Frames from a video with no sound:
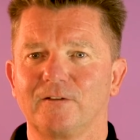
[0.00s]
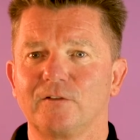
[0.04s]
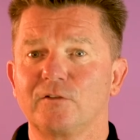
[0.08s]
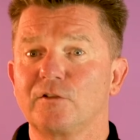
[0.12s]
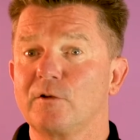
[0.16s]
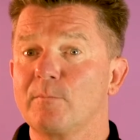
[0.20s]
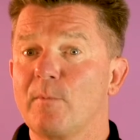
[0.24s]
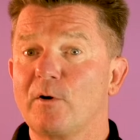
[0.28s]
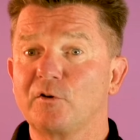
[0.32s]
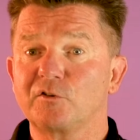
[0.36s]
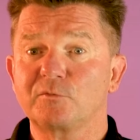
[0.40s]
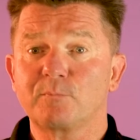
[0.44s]
The
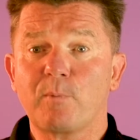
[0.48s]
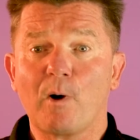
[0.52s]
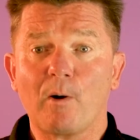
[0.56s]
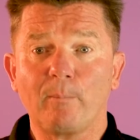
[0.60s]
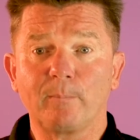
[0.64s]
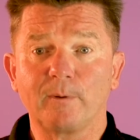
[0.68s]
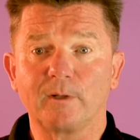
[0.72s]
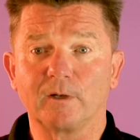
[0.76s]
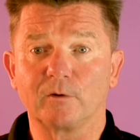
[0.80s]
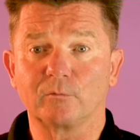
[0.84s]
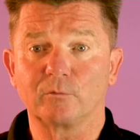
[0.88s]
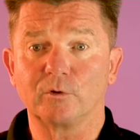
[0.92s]
most
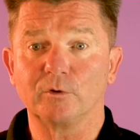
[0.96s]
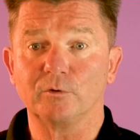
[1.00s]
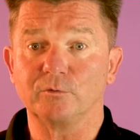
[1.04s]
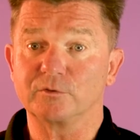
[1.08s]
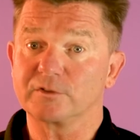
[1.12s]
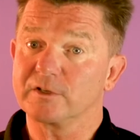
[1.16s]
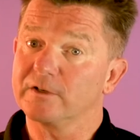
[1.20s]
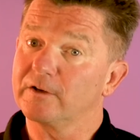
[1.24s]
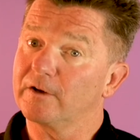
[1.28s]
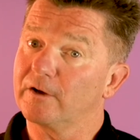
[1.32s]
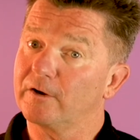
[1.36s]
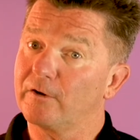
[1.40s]
popular
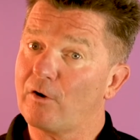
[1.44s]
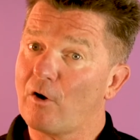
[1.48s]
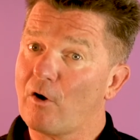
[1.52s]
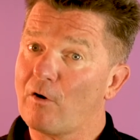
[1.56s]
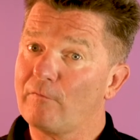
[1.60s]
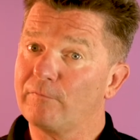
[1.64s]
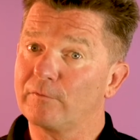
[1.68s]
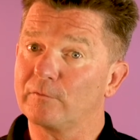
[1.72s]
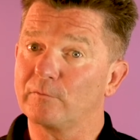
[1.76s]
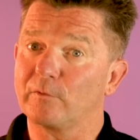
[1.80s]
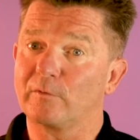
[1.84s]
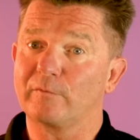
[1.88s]
route, and
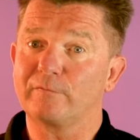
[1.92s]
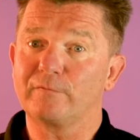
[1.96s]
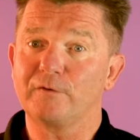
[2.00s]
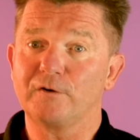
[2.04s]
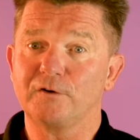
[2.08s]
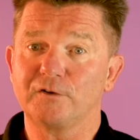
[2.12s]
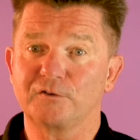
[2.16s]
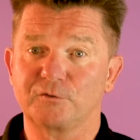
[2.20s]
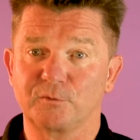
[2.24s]
often referred